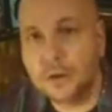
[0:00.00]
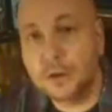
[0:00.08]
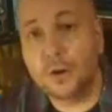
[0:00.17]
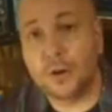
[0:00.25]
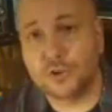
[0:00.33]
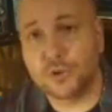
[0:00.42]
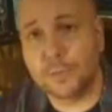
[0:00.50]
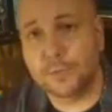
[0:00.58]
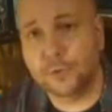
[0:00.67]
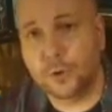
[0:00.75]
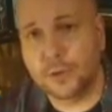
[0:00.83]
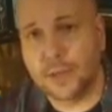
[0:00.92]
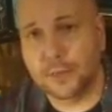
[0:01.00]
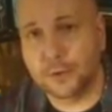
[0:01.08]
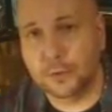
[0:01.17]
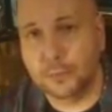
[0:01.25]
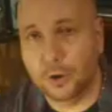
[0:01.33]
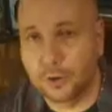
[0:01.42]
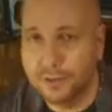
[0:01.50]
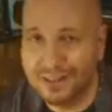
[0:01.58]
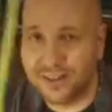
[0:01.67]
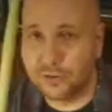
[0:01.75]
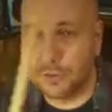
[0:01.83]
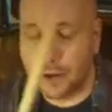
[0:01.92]
Oh, I was right before in that third bar.
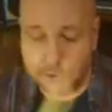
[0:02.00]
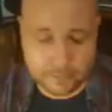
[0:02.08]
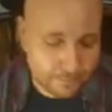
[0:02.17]
Never mind.